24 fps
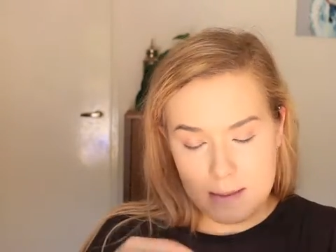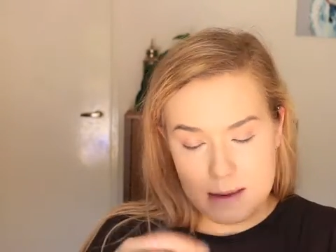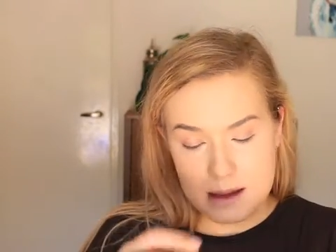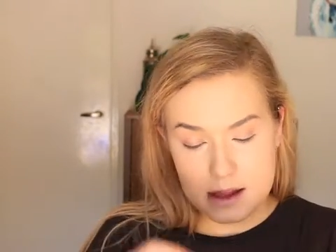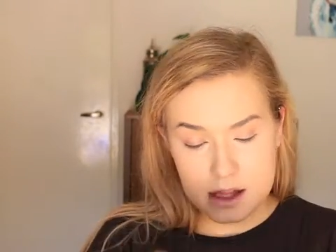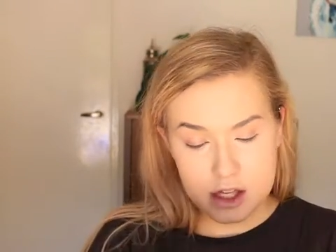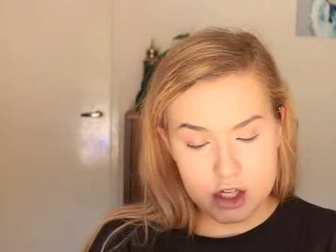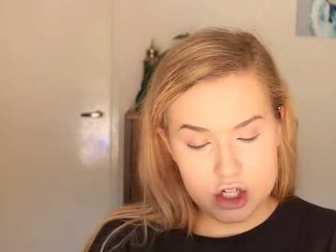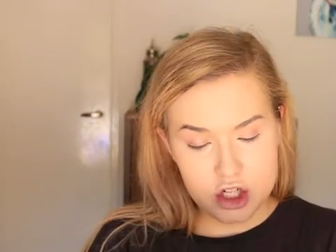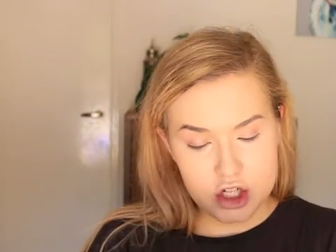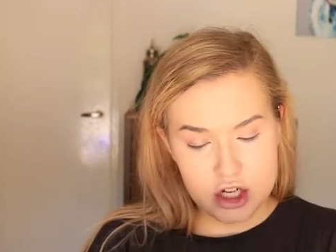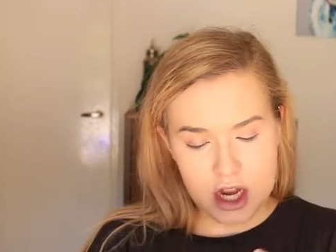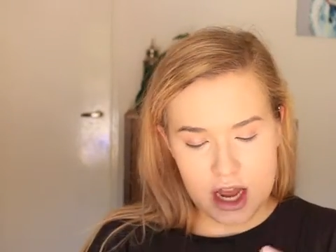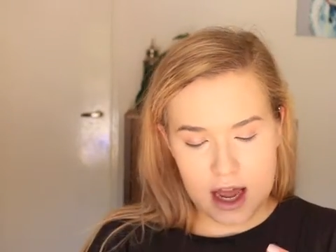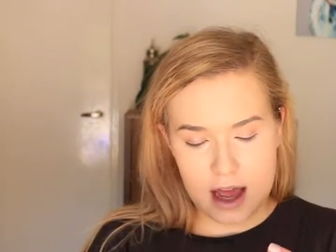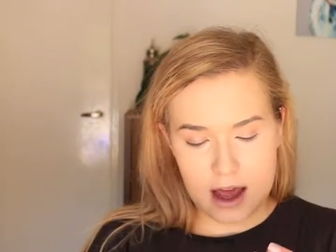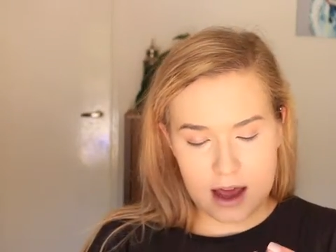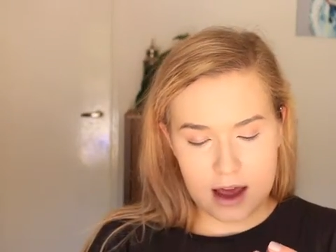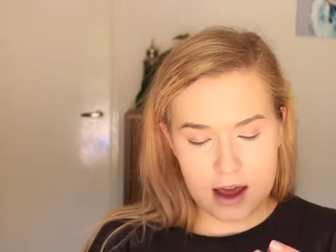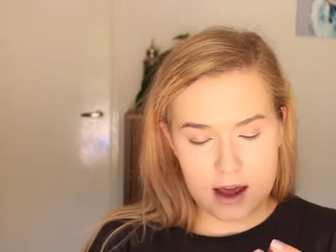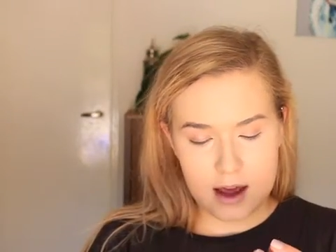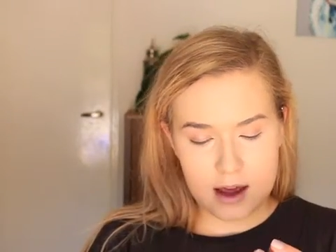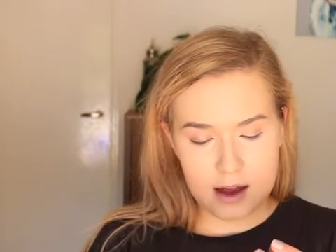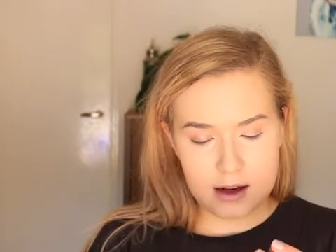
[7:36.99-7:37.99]
in the
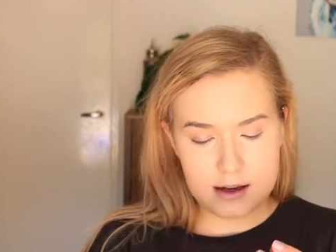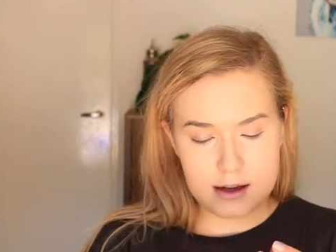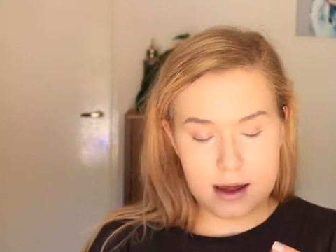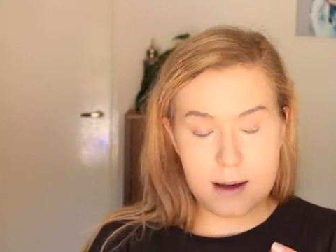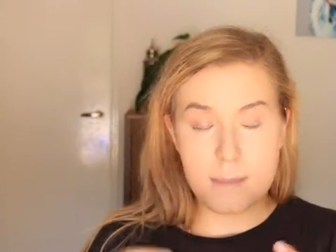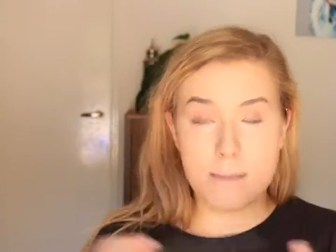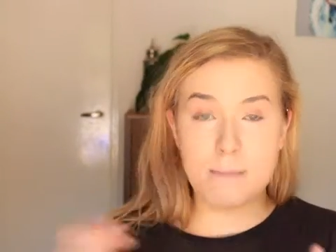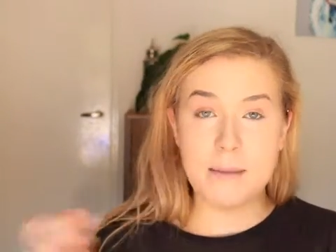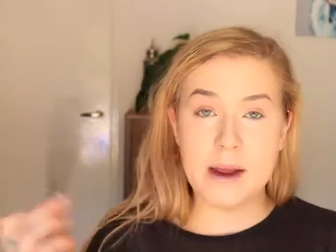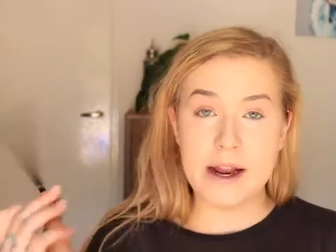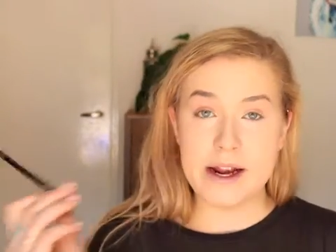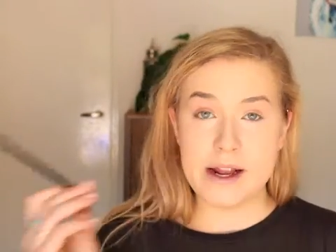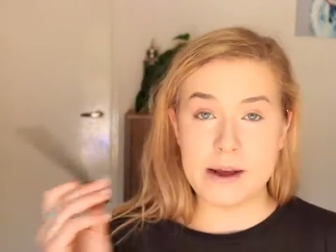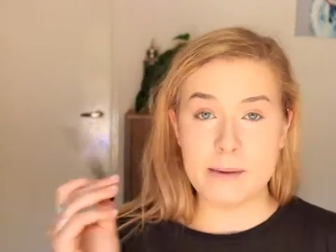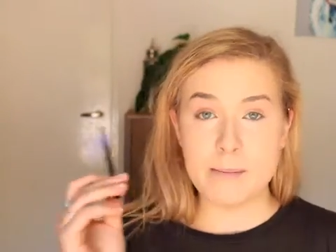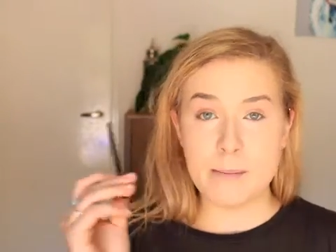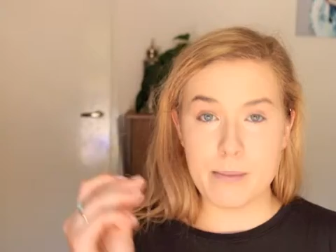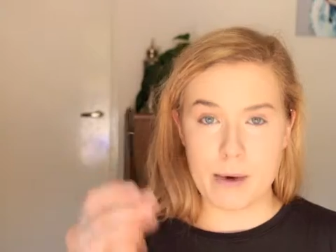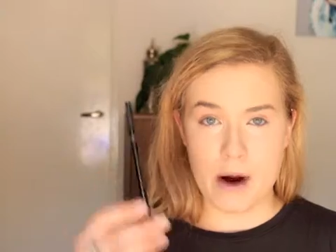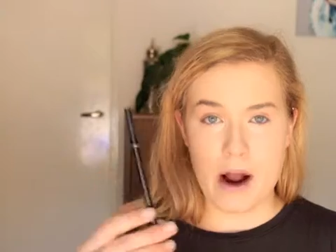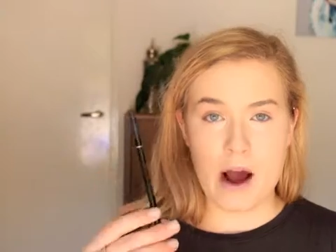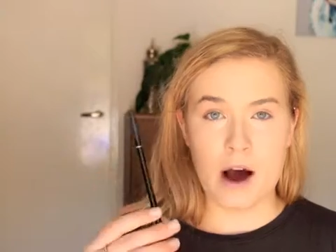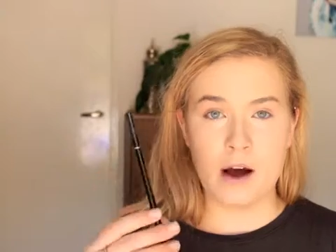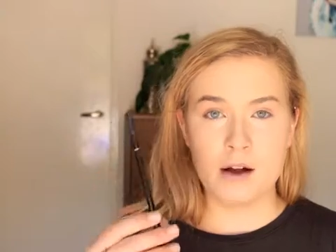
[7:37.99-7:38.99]
shade medium
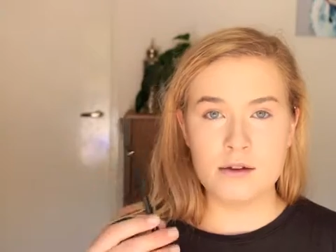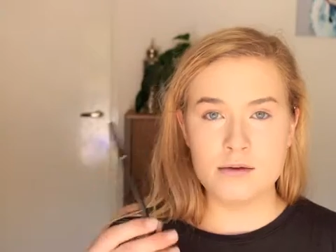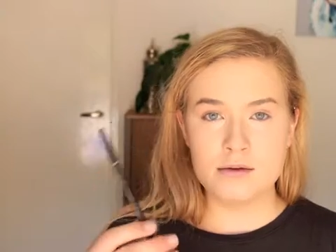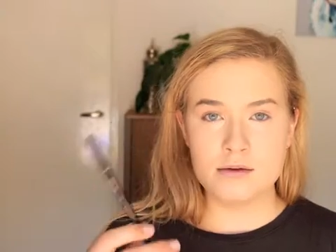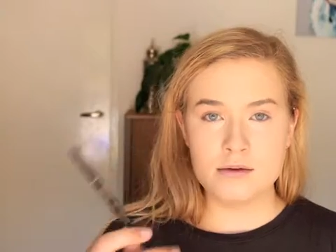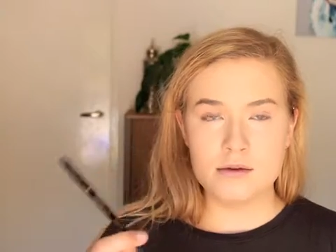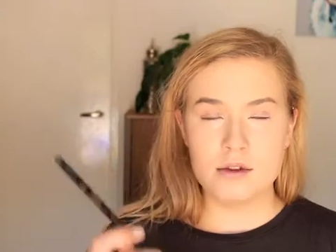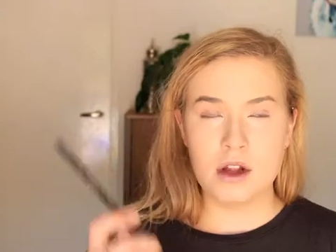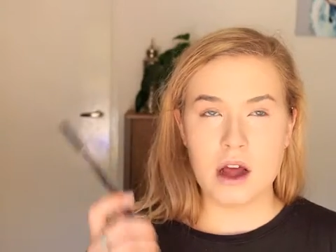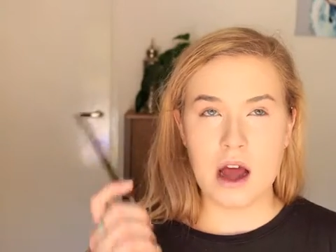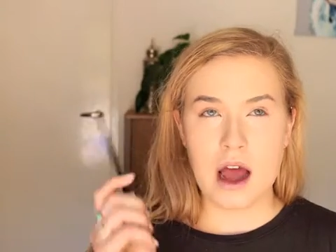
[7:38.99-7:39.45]
brown.